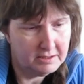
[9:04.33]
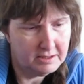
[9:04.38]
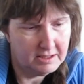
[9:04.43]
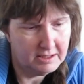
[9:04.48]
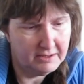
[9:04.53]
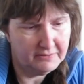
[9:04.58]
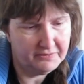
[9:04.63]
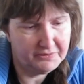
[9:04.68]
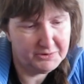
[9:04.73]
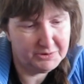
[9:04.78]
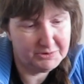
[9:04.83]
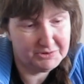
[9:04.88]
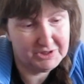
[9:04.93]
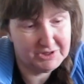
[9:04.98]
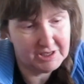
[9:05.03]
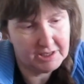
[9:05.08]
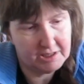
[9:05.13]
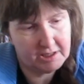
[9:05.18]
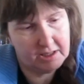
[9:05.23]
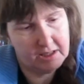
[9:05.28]
have to
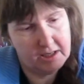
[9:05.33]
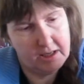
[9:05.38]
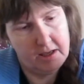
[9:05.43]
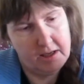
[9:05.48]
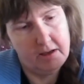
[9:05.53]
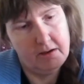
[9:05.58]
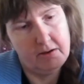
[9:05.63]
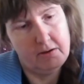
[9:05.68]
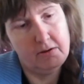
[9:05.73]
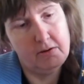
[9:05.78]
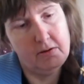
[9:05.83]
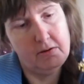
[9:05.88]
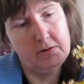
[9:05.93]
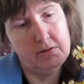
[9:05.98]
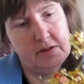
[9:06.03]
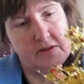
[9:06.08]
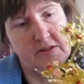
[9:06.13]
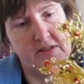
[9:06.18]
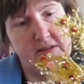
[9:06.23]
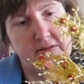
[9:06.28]
check
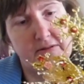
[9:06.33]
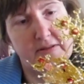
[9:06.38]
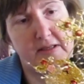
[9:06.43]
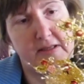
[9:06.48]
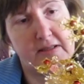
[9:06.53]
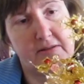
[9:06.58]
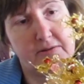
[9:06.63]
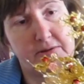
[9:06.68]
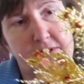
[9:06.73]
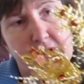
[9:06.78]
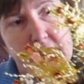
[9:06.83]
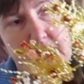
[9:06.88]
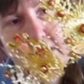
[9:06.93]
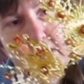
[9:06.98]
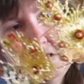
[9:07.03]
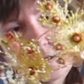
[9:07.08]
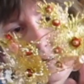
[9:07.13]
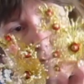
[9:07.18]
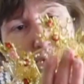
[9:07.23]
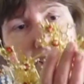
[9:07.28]
all details
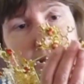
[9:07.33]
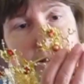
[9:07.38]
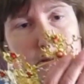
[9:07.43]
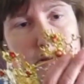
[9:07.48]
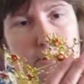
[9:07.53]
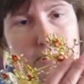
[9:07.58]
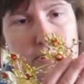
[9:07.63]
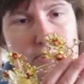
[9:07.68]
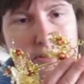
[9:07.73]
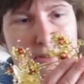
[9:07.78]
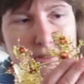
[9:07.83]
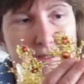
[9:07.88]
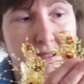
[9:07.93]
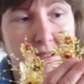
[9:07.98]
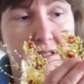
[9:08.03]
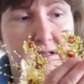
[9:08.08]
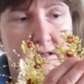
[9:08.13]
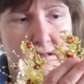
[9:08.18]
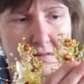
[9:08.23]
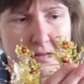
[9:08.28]
here, because
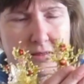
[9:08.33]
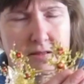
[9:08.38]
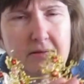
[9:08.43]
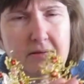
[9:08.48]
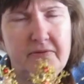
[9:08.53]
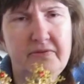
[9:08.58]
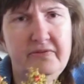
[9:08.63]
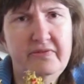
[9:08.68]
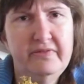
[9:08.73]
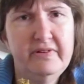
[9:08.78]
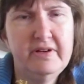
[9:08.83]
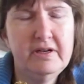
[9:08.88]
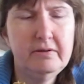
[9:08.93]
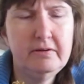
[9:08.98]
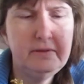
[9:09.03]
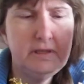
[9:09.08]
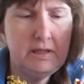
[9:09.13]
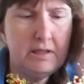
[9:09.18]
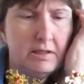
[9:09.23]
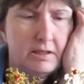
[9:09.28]
they are
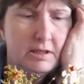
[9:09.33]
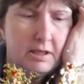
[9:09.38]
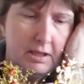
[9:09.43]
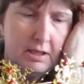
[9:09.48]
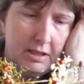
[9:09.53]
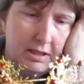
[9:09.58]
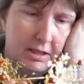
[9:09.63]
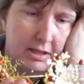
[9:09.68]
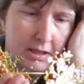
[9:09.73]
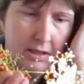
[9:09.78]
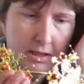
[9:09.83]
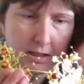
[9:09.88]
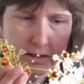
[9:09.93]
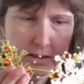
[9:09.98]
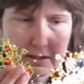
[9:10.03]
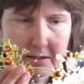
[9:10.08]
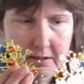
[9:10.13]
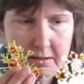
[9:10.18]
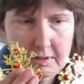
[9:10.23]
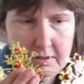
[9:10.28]
very
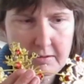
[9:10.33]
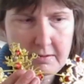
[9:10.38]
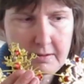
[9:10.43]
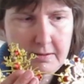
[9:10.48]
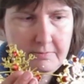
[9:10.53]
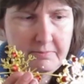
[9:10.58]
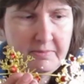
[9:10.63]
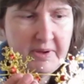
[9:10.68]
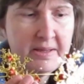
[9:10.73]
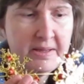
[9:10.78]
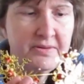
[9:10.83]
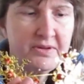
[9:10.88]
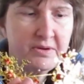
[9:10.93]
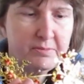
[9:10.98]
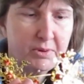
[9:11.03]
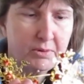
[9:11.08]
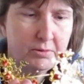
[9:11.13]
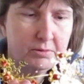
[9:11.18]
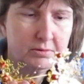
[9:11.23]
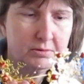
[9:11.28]

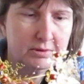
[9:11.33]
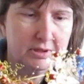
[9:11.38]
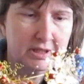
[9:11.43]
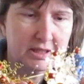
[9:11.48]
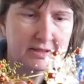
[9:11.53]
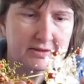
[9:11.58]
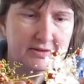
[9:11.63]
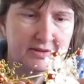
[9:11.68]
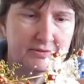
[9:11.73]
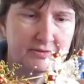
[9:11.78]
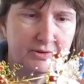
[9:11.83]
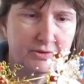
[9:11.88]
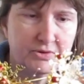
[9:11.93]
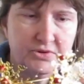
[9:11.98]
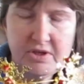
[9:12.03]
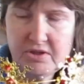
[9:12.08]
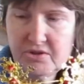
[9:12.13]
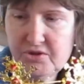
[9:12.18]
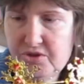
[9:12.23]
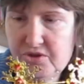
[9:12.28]
bendable, and if you
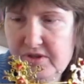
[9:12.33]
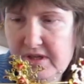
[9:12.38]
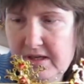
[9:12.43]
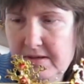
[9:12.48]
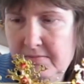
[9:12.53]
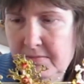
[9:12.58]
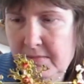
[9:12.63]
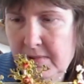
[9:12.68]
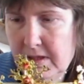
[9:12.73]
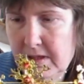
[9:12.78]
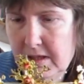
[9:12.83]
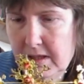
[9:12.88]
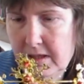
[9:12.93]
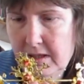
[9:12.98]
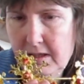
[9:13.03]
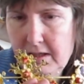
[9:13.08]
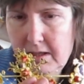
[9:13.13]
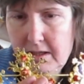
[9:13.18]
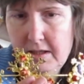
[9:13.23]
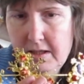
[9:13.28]
touch them,
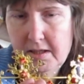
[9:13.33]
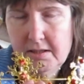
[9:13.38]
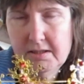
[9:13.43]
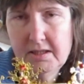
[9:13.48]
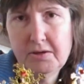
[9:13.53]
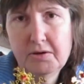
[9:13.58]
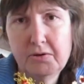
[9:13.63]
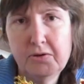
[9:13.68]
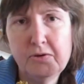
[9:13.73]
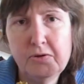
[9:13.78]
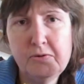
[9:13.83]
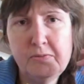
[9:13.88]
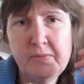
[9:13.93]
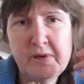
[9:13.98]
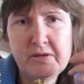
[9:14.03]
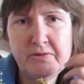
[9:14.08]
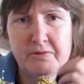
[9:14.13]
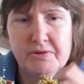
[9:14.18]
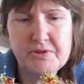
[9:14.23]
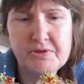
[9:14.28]
they
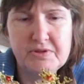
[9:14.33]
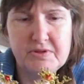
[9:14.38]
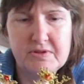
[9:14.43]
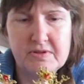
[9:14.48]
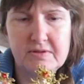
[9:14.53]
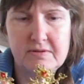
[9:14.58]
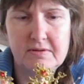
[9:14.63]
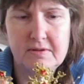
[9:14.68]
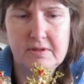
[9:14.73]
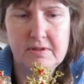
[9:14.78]
almost